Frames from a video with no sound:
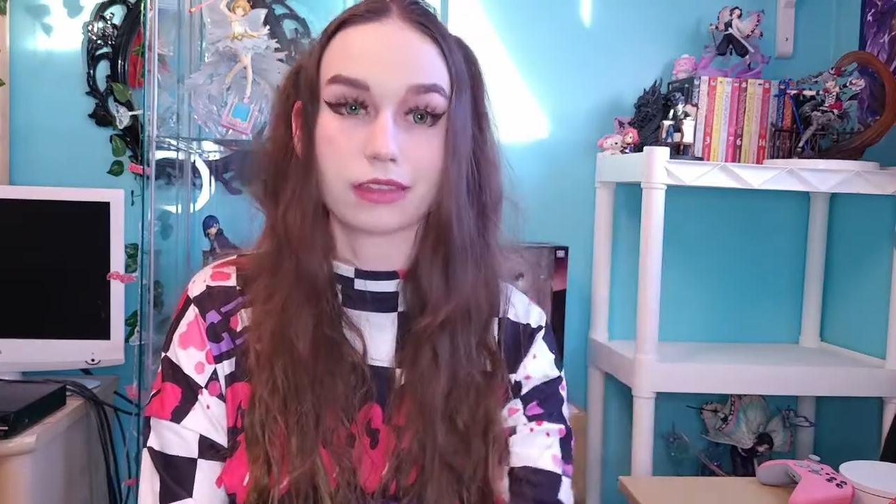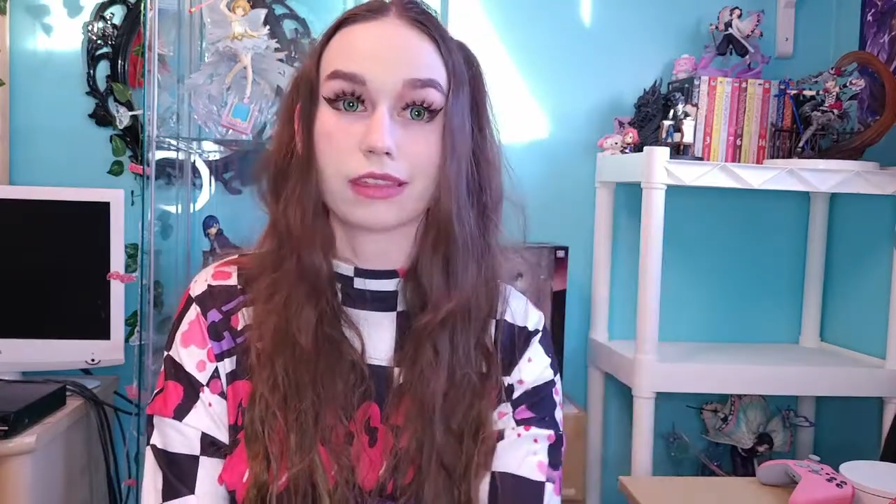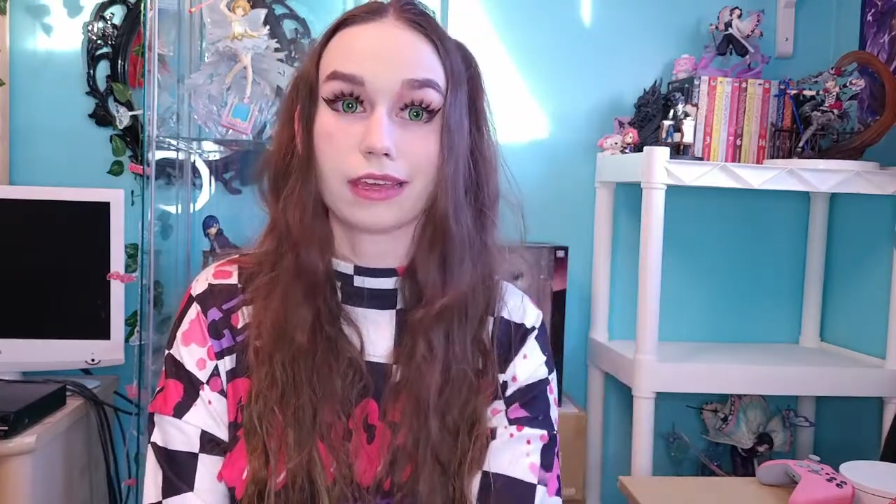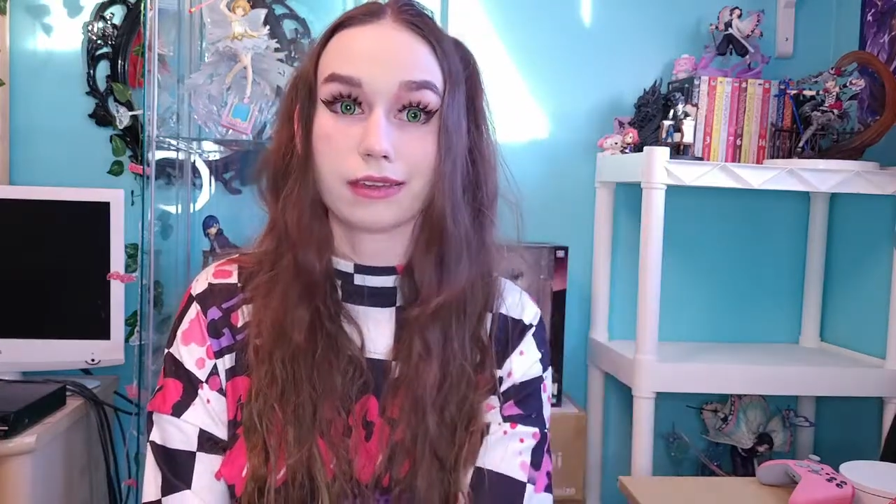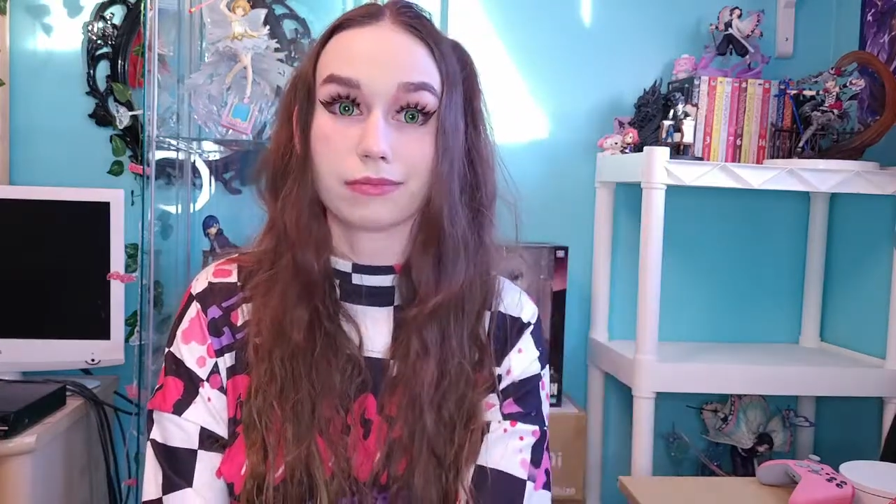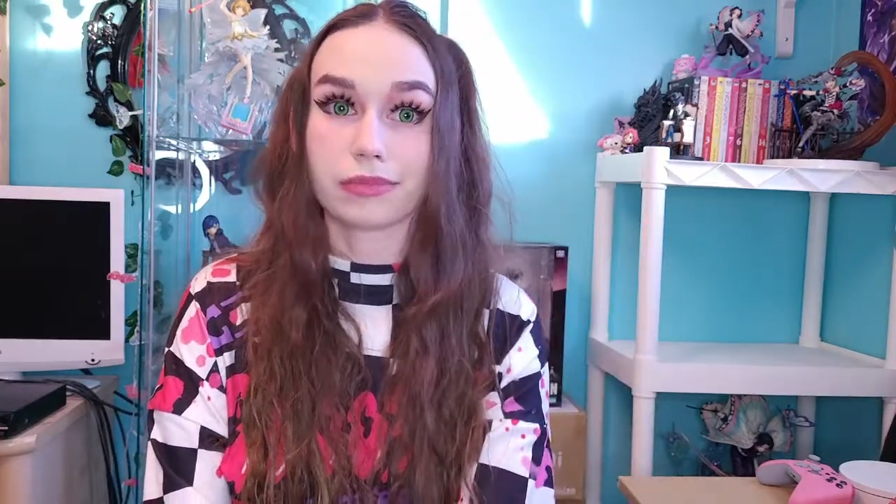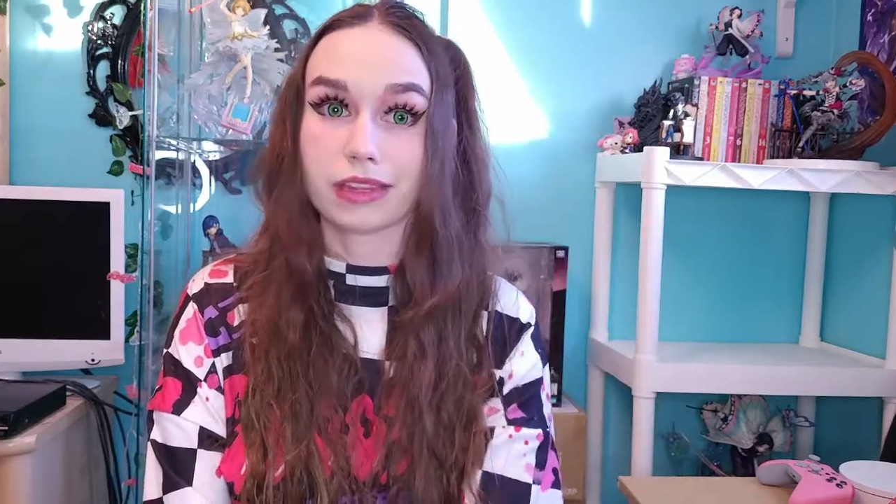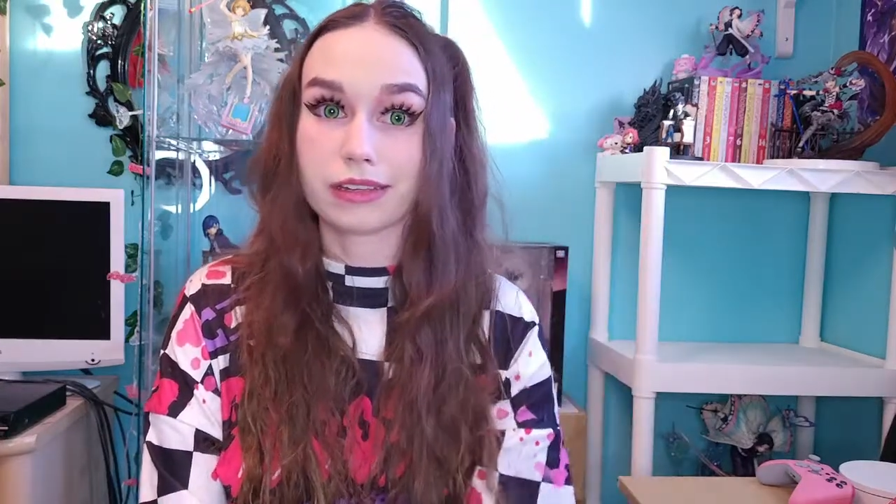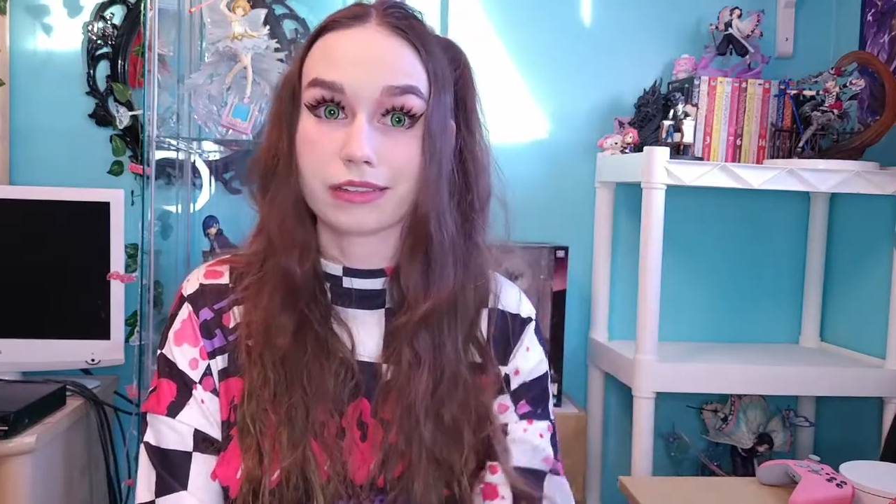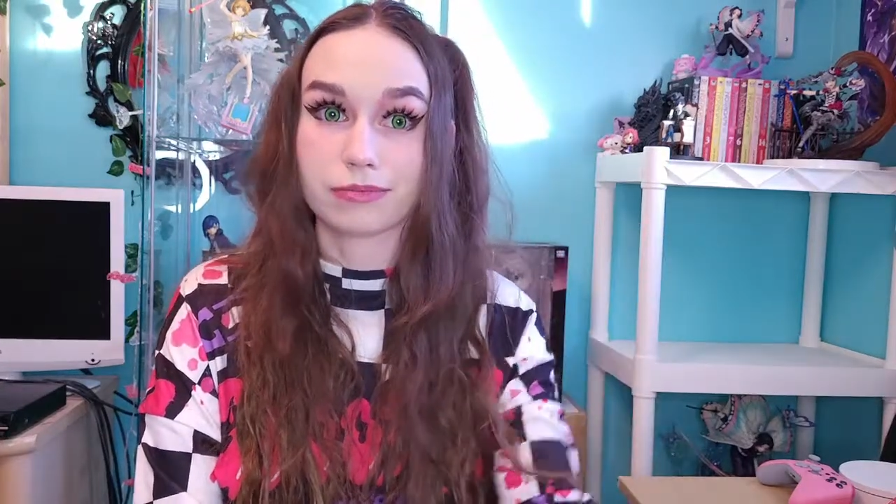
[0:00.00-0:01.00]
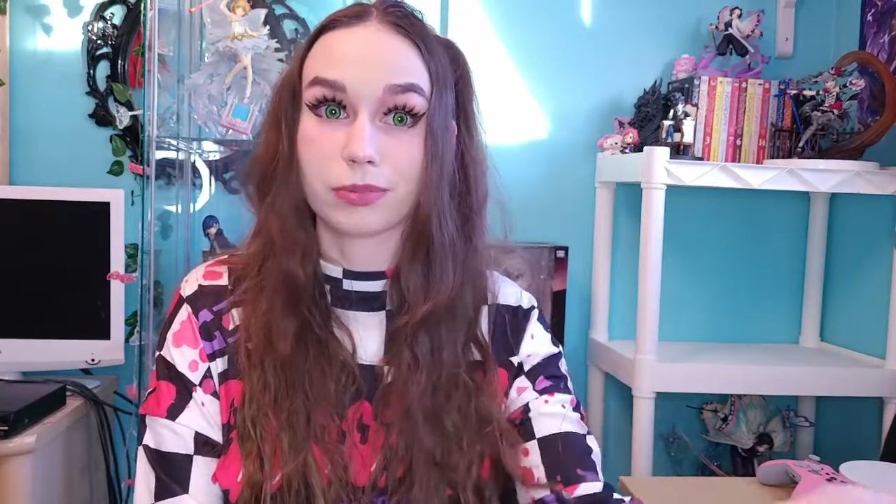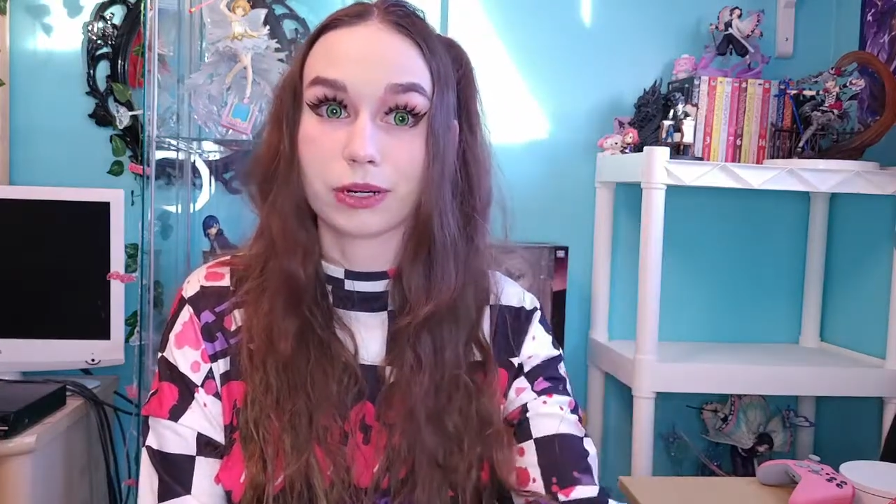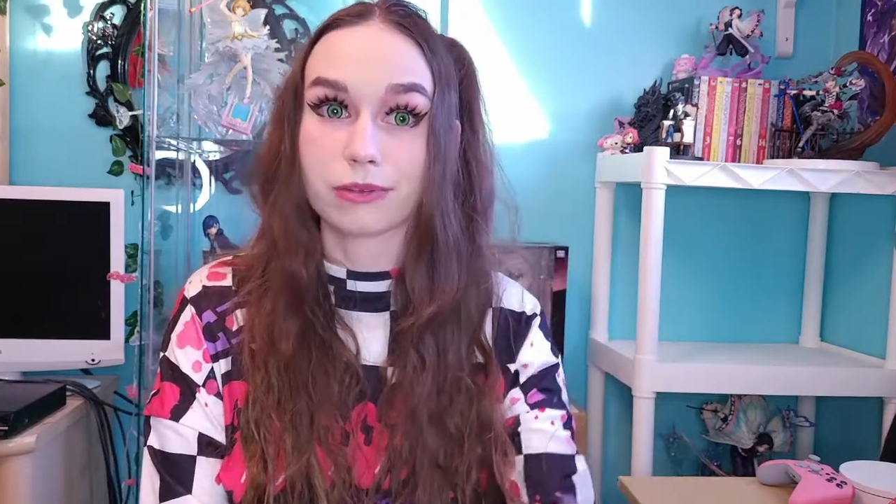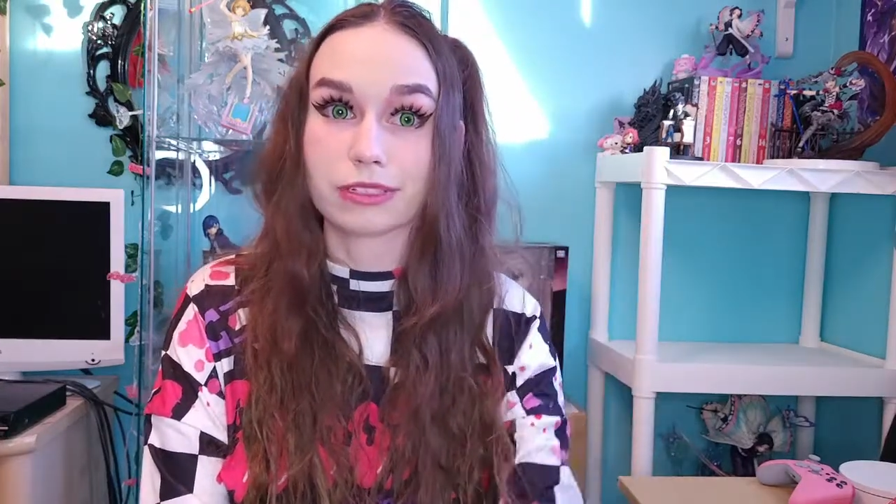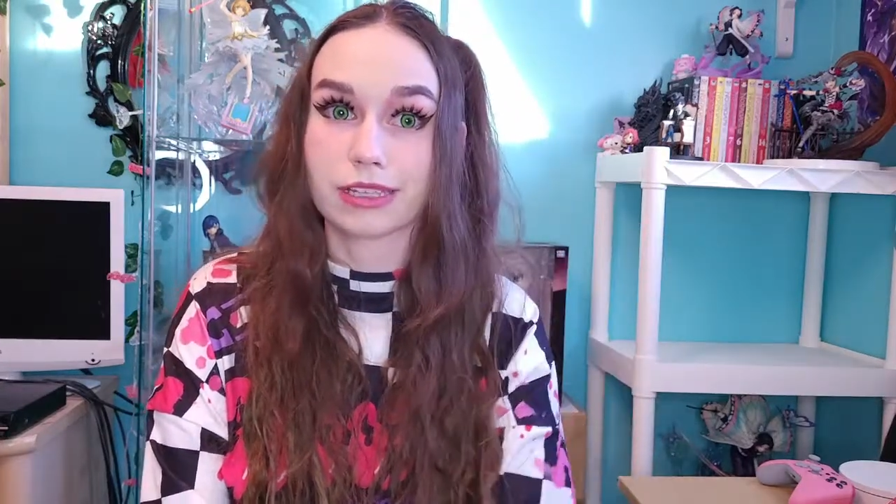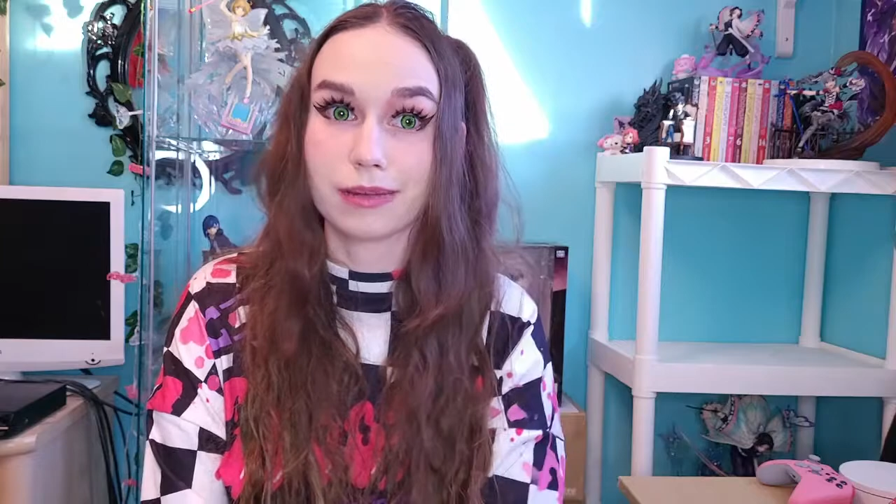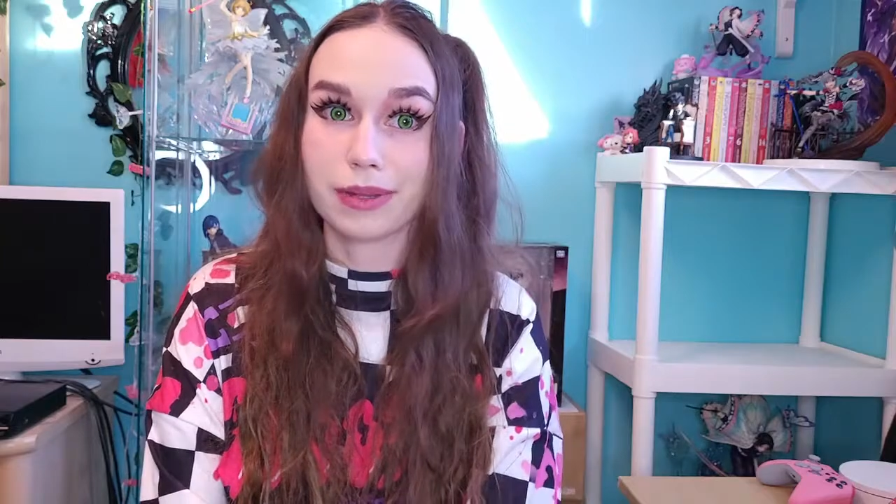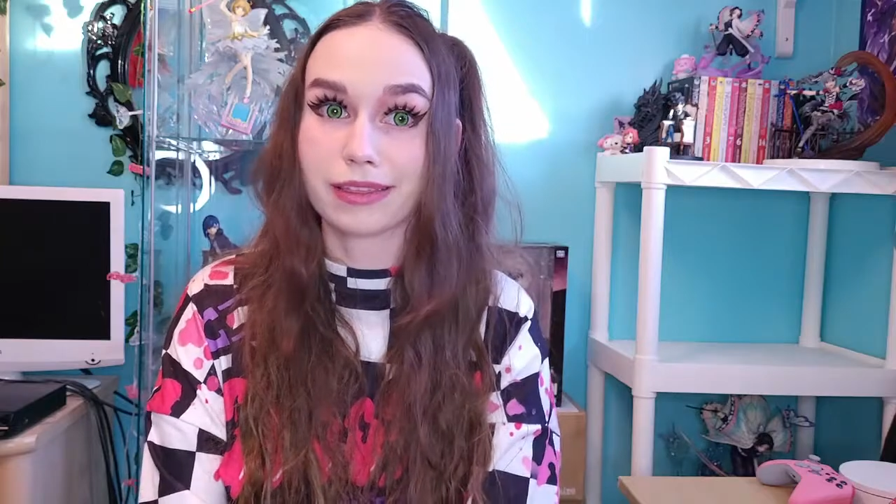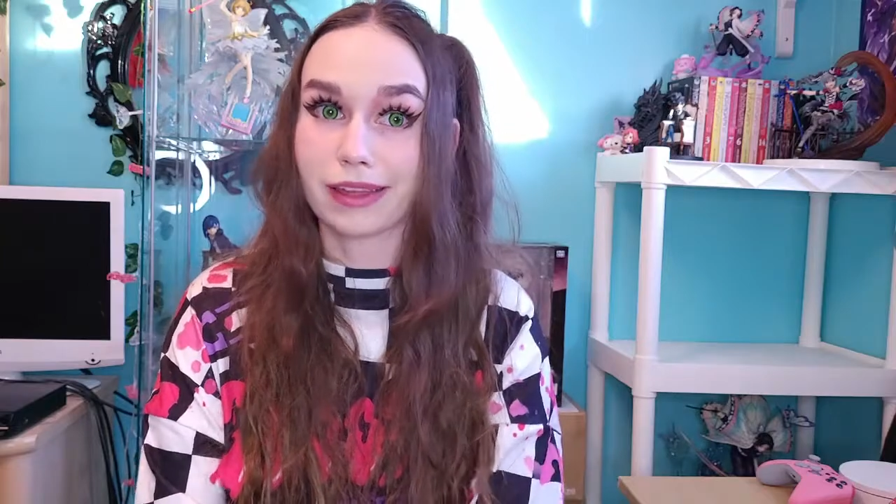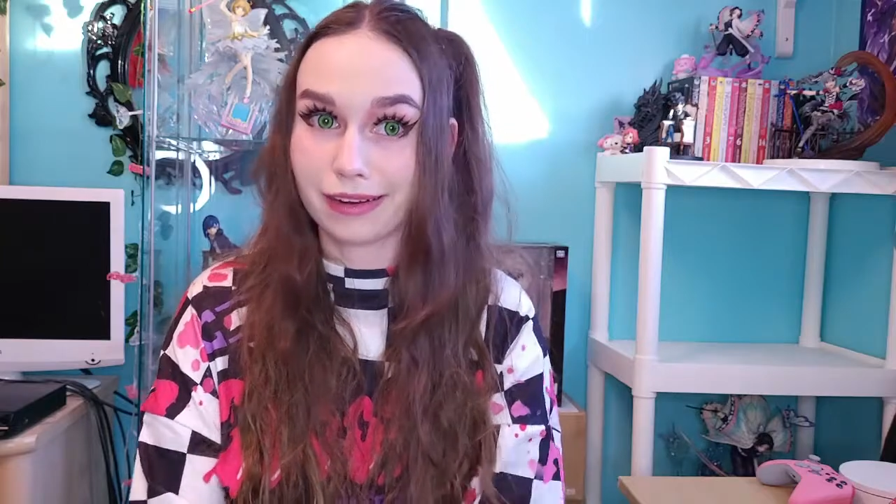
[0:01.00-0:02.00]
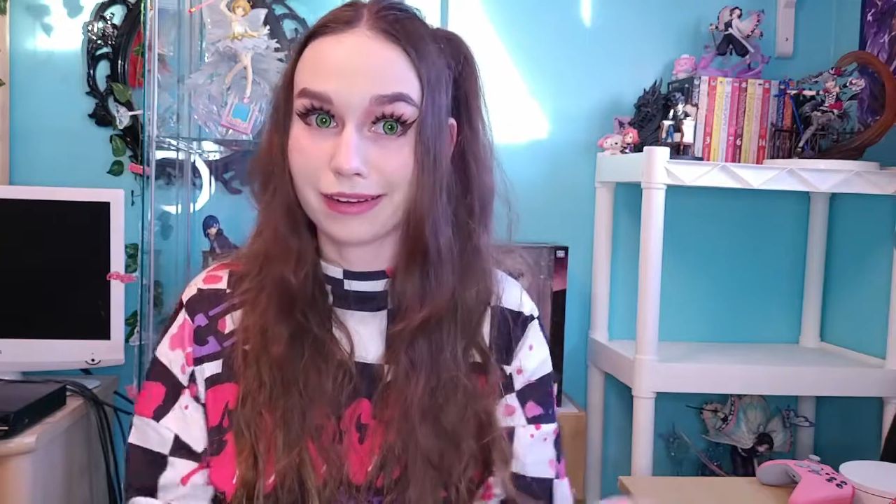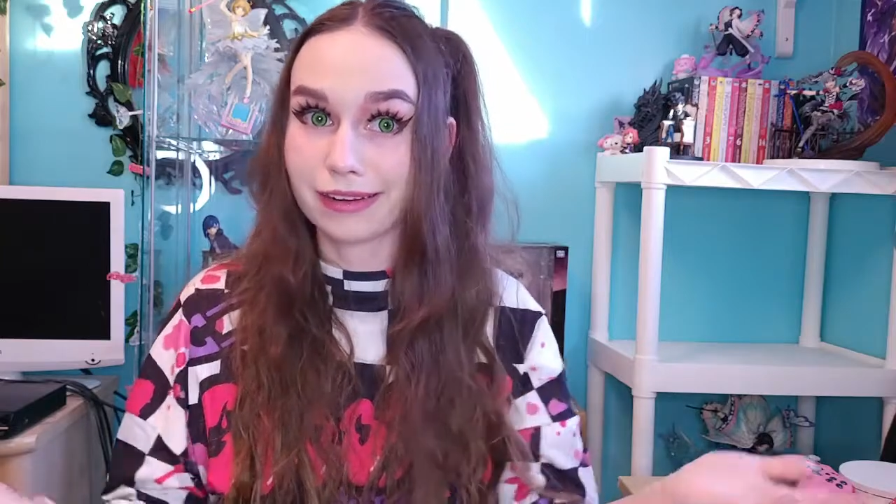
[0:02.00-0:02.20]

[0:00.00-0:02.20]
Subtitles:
They put out the statement that it